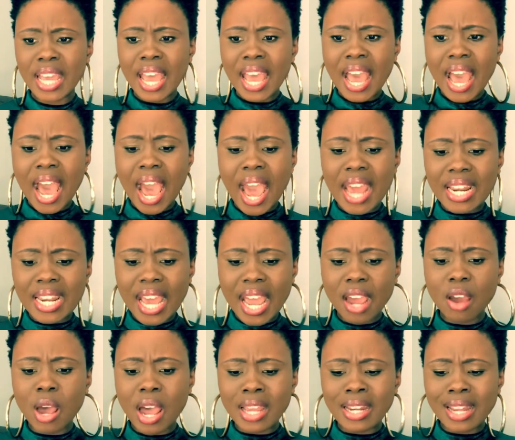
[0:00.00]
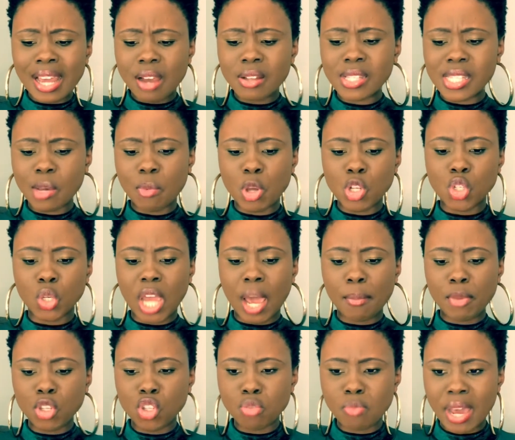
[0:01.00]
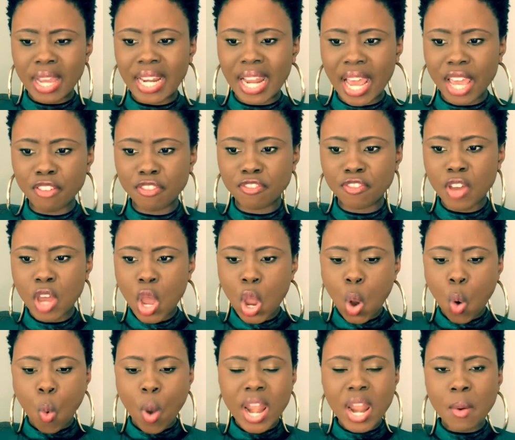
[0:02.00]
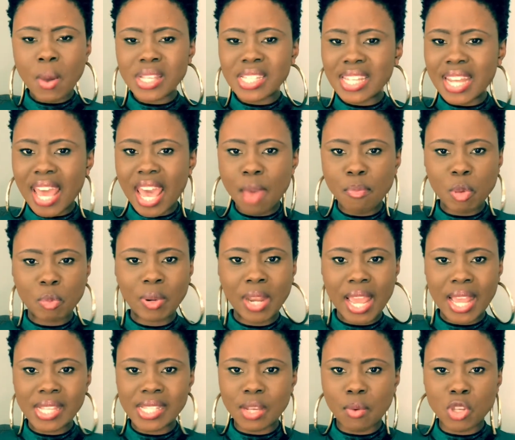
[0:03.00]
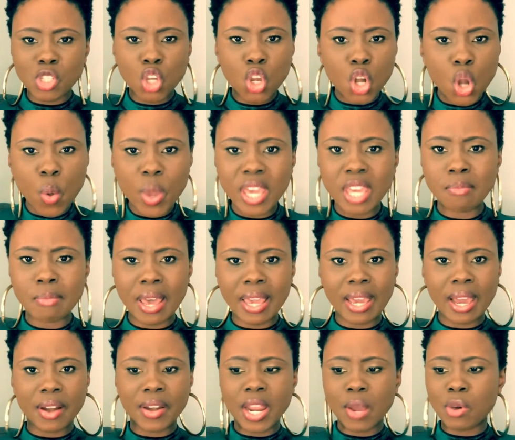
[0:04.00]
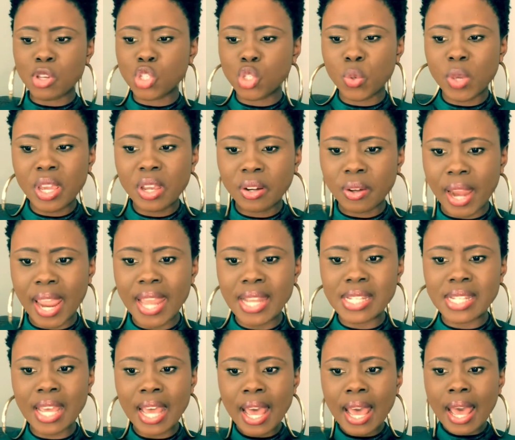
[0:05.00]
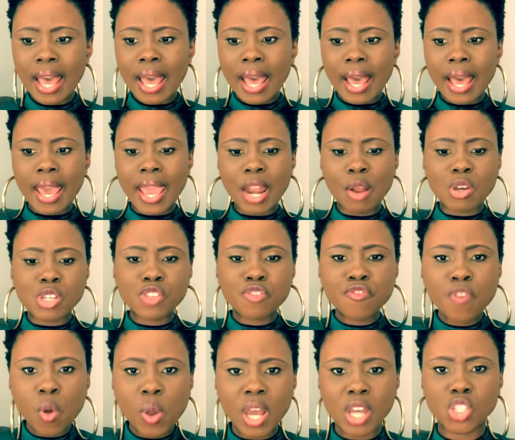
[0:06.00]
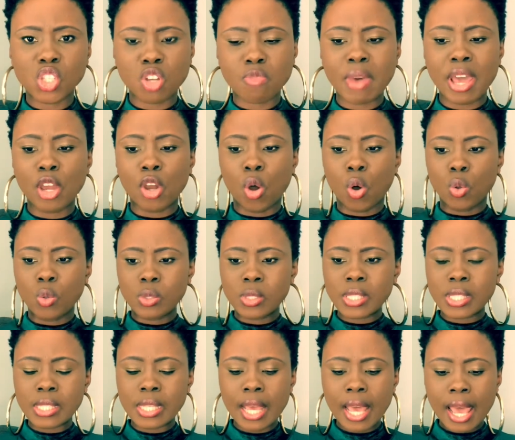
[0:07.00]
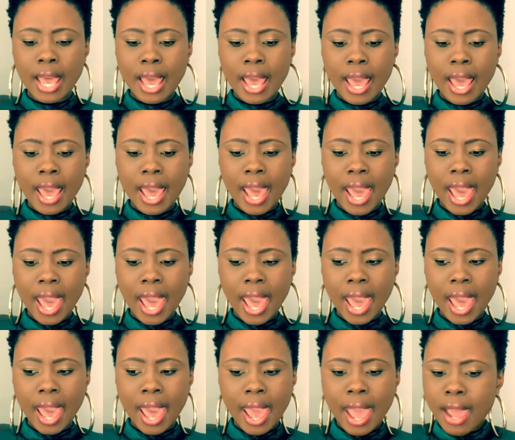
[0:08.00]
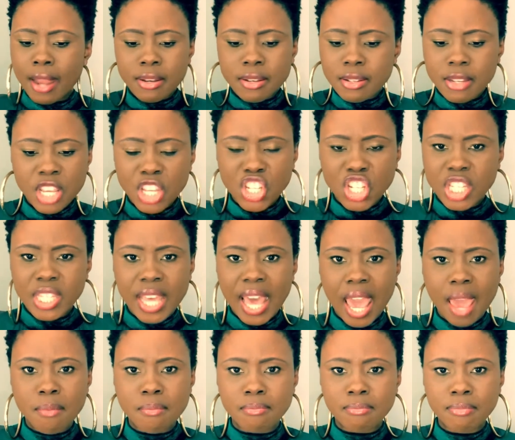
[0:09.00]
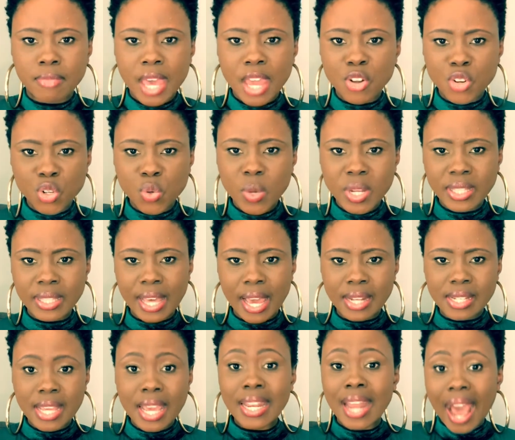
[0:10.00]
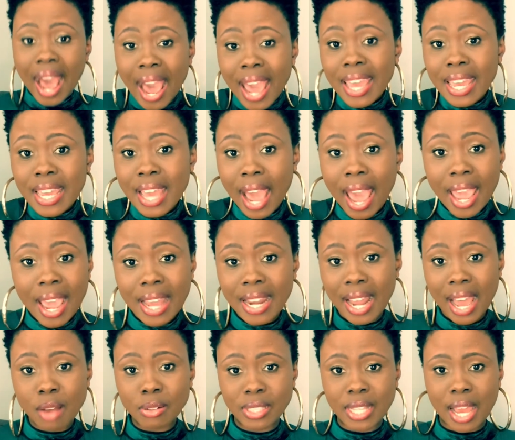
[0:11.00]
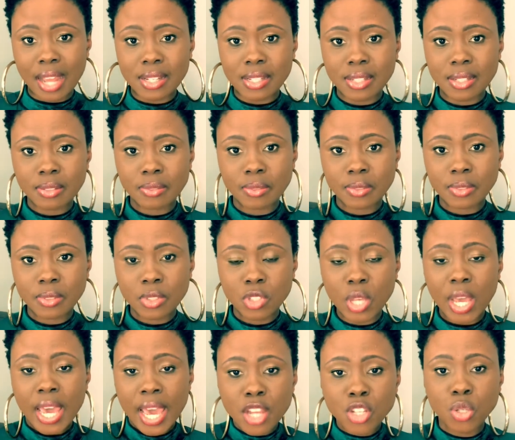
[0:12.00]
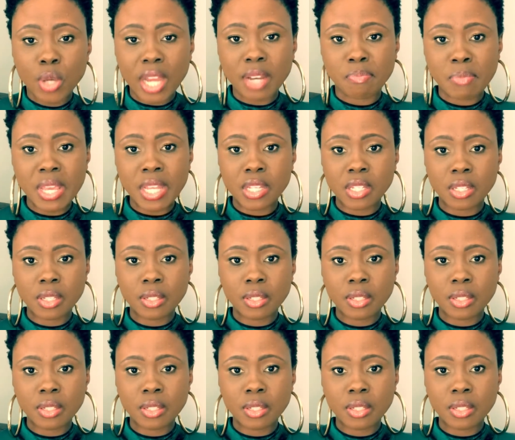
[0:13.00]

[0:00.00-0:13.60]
I allowed someone to come into my life when I was in a happy place. I was growing in my career, I was doing great, and I was focused on my goals. And he just came and ruined that. And I allowed that. So I had to admit,